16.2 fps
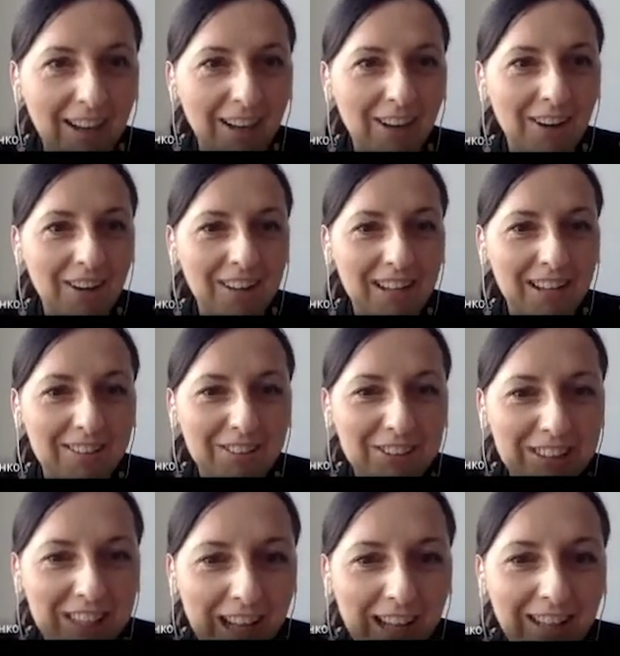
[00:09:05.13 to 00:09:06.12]
Okay,
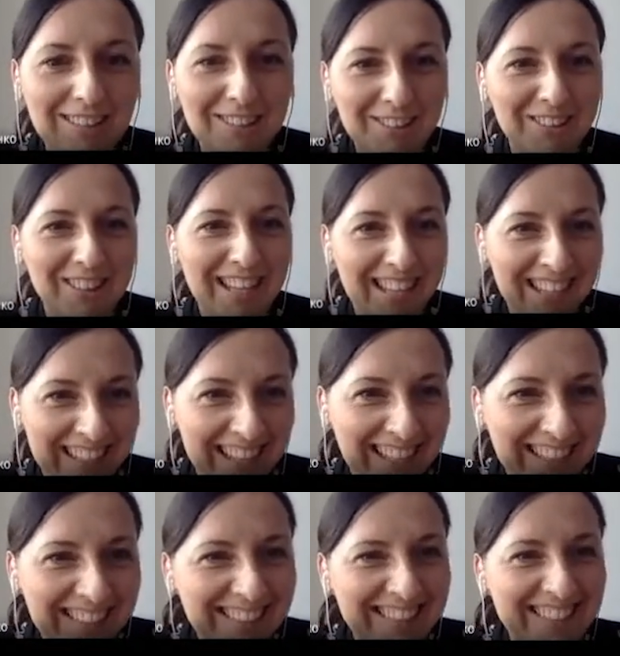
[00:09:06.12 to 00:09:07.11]
results. Okay,
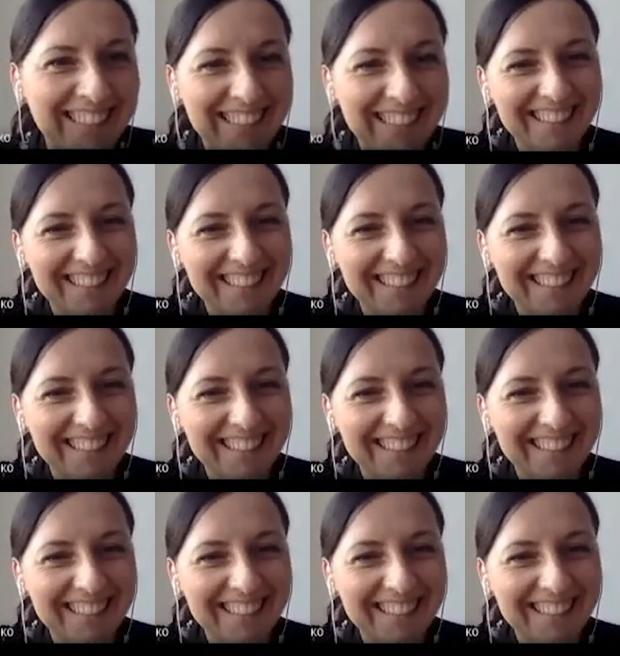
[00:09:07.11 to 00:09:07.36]
next.